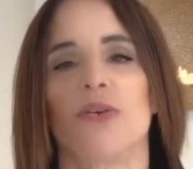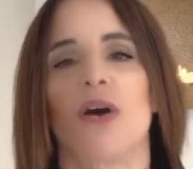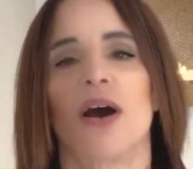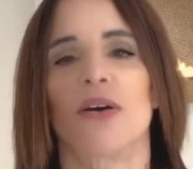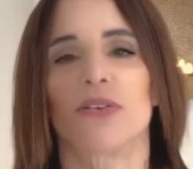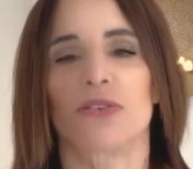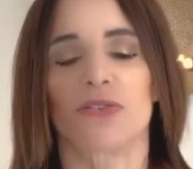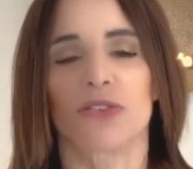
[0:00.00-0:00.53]

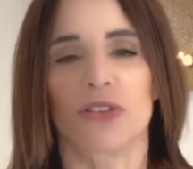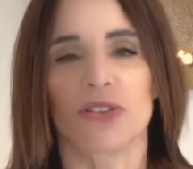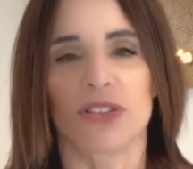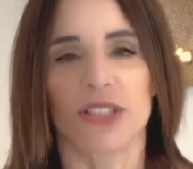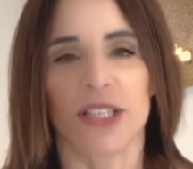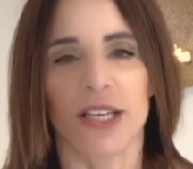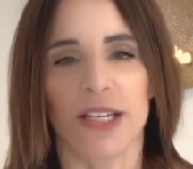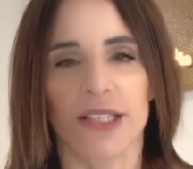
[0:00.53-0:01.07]
out of your
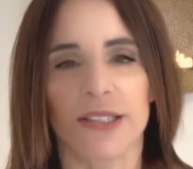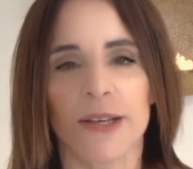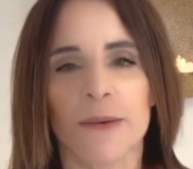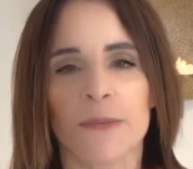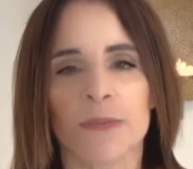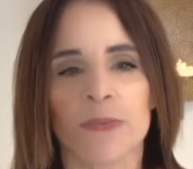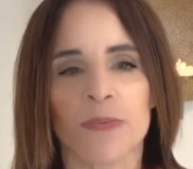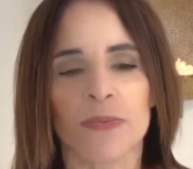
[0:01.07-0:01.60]
state,
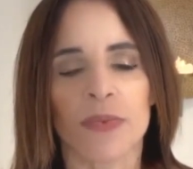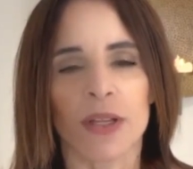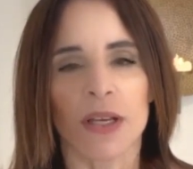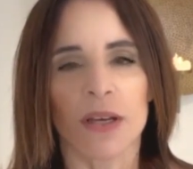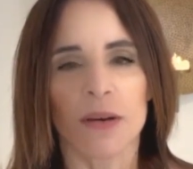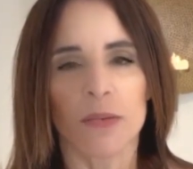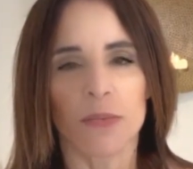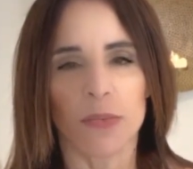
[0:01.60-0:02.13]

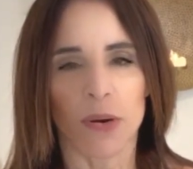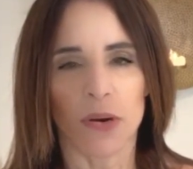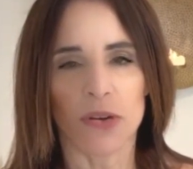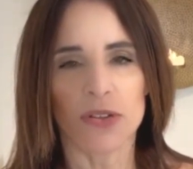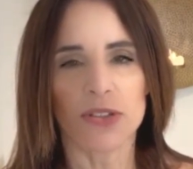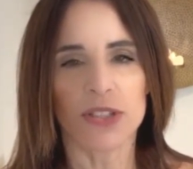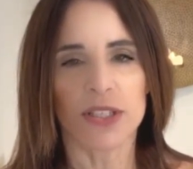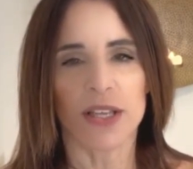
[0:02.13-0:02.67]

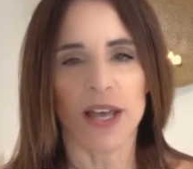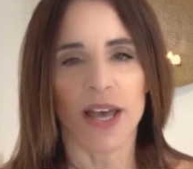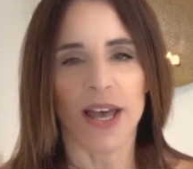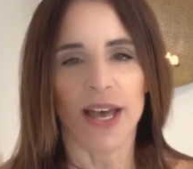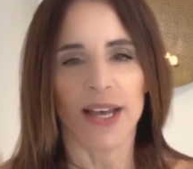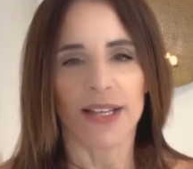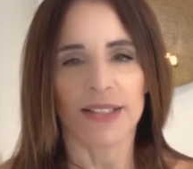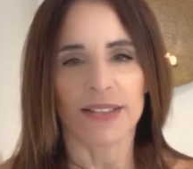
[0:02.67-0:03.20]
pause
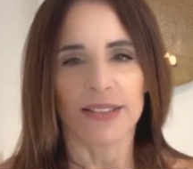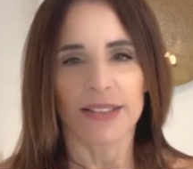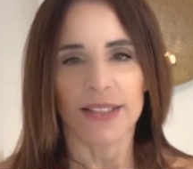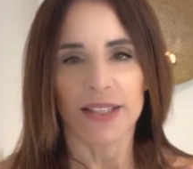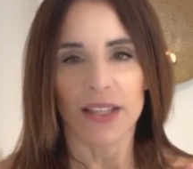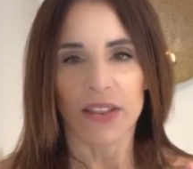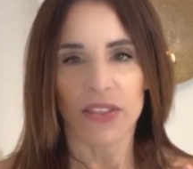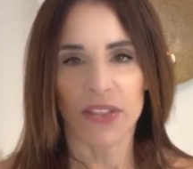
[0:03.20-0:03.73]
and
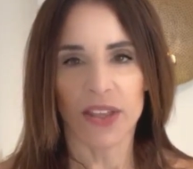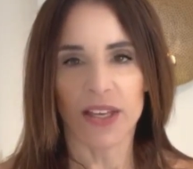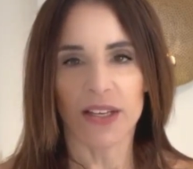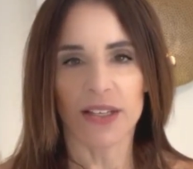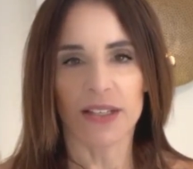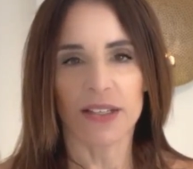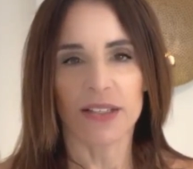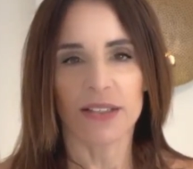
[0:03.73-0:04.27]
think,